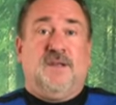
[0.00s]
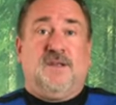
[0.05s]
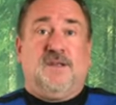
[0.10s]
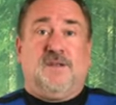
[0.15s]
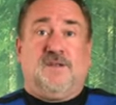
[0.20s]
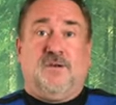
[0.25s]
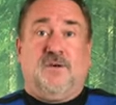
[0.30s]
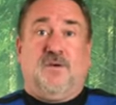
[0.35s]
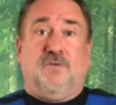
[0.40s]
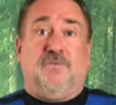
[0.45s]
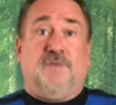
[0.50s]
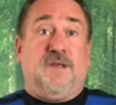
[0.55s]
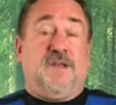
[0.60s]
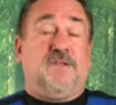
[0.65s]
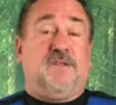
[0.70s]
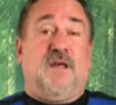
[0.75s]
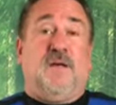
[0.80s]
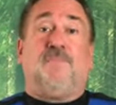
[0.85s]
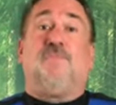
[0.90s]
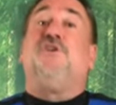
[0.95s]
So
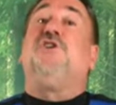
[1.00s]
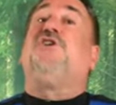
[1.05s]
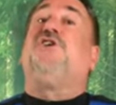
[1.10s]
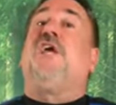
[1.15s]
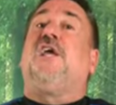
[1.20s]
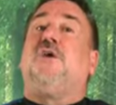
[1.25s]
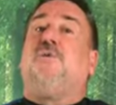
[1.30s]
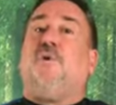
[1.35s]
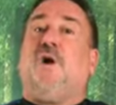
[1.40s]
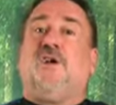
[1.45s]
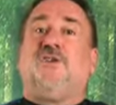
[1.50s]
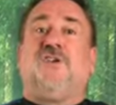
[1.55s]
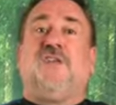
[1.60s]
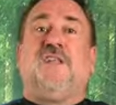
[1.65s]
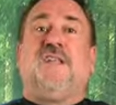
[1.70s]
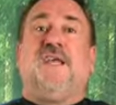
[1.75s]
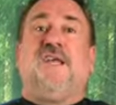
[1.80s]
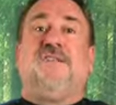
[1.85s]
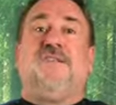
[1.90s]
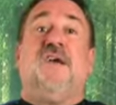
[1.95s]
thanks a lot. Appreciate you
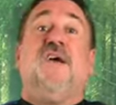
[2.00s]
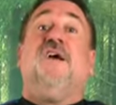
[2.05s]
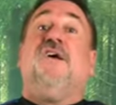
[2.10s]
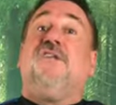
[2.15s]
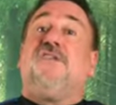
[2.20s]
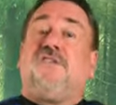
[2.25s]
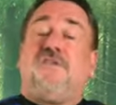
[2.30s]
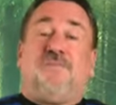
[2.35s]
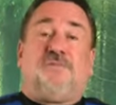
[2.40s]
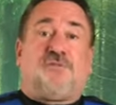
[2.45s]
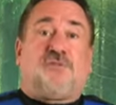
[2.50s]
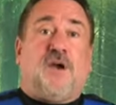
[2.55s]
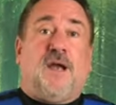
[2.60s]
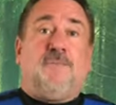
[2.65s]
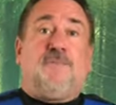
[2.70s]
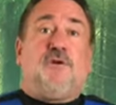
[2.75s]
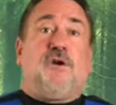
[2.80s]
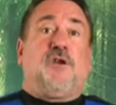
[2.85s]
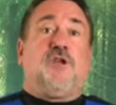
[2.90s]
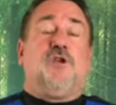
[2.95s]
watching these.
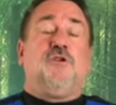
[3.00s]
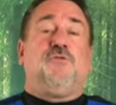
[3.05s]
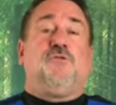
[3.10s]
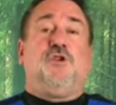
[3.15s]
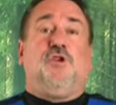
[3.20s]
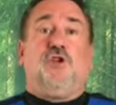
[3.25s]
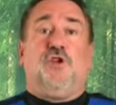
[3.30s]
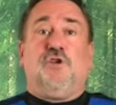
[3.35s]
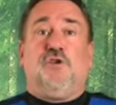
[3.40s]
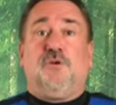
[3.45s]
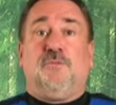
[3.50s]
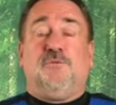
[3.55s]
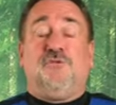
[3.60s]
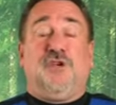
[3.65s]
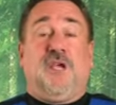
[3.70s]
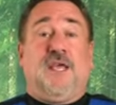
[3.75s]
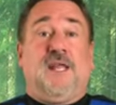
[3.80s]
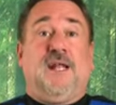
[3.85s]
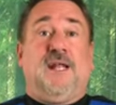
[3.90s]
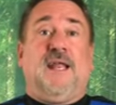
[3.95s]
Subscribe to our YouTube
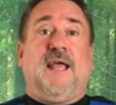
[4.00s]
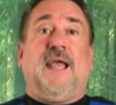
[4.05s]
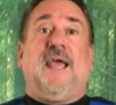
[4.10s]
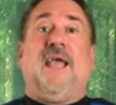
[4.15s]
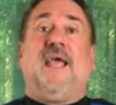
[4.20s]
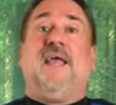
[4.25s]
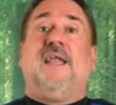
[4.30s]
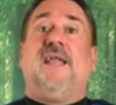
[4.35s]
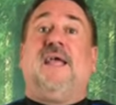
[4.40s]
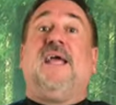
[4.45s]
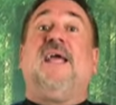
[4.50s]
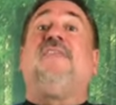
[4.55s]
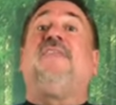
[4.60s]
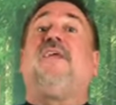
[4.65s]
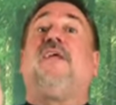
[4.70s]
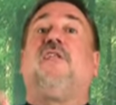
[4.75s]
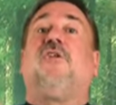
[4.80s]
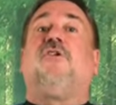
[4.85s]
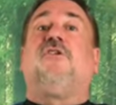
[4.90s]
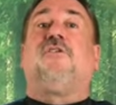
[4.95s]
channel and hit
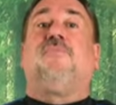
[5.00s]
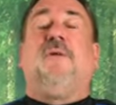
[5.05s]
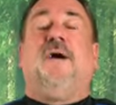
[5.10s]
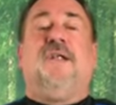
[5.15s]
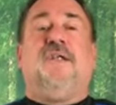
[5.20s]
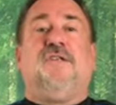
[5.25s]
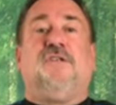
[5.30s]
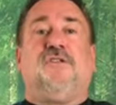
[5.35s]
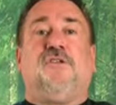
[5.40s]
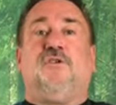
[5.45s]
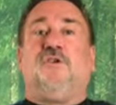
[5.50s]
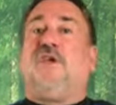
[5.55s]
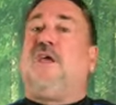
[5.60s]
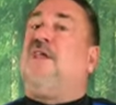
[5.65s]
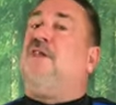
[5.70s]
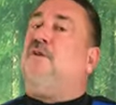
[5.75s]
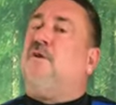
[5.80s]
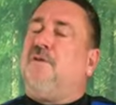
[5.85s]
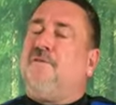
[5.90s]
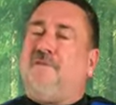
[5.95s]
the alerts button so you
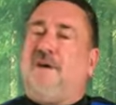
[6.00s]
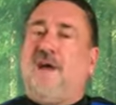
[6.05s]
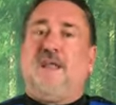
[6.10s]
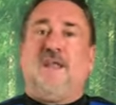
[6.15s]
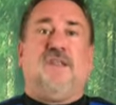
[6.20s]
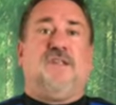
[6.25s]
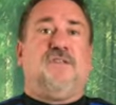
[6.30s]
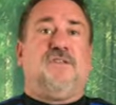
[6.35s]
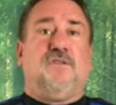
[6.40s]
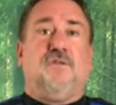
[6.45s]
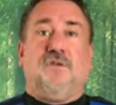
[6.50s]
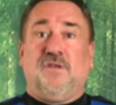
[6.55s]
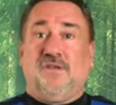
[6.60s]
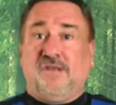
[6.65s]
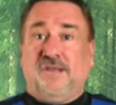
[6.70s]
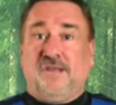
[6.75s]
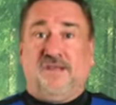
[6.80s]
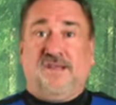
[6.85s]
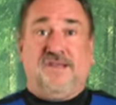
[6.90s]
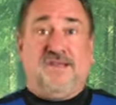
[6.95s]
get notified as soon as
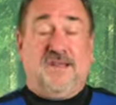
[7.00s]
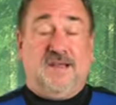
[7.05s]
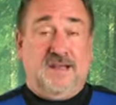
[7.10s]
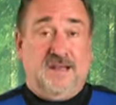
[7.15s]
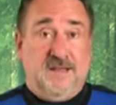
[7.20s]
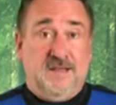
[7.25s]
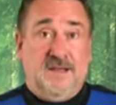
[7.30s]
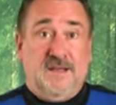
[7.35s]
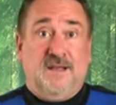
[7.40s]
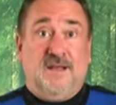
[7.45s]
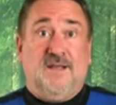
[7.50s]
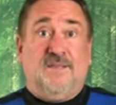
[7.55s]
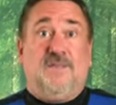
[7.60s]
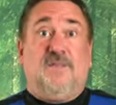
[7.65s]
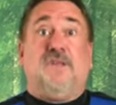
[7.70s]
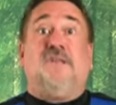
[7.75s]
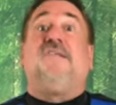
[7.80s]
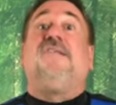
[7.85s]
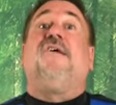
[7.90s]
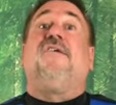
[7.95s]
these
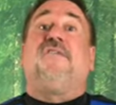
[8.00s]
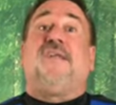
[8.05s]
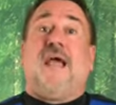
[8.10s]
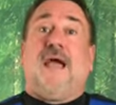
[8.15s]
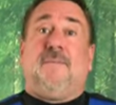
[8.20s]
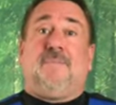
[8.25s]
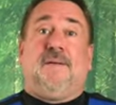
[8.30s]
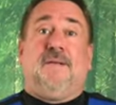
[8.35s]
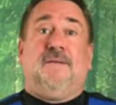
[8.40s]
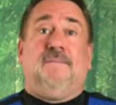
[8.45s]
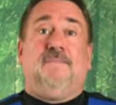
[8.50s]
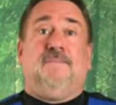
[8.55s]
deals happen.